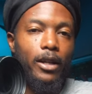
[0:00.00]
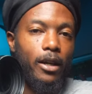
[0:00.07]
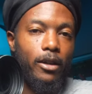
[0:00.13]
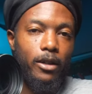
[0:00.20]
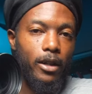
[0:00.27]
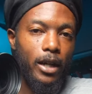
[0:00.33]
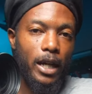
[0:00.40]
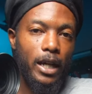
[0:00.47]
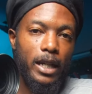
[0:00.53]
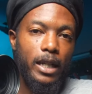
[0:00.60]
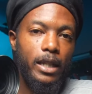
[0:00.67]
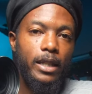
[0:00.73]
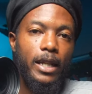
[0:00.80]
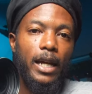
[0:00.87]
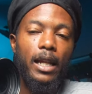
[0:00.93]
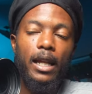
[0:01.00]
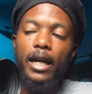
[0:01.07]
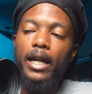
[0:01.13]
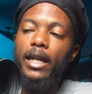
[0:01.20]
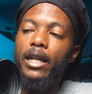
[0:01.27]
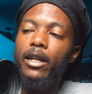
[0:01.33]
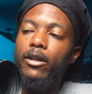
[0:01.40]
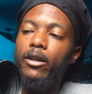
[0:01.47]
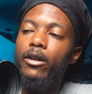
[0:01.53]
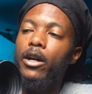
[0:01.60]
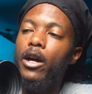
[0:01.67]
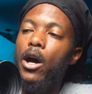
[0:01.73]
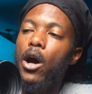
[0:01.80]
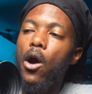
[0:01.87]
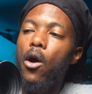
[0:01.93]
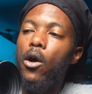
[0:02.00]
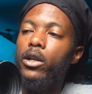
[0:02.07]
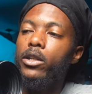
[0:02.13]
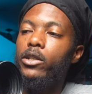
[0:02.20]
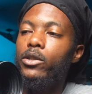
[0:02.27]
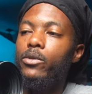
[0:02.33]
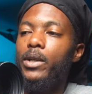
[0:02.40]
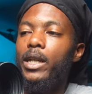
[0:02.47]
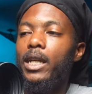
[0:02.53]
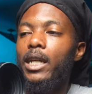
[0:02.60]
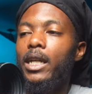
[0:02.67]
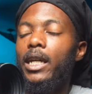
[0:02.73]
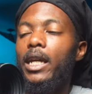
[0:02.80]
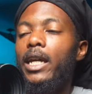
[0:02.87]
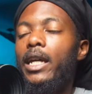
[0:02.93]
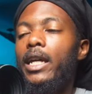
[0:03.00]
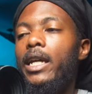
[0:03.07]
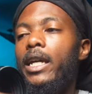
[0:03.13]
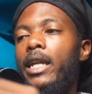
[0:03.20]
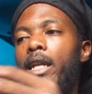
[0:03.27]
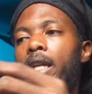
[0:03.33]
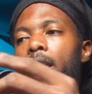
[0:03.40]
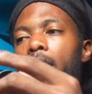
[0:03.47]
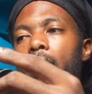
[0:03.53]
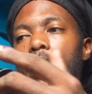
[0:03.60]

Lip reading: Now you're not going to get that light here on the 3E, and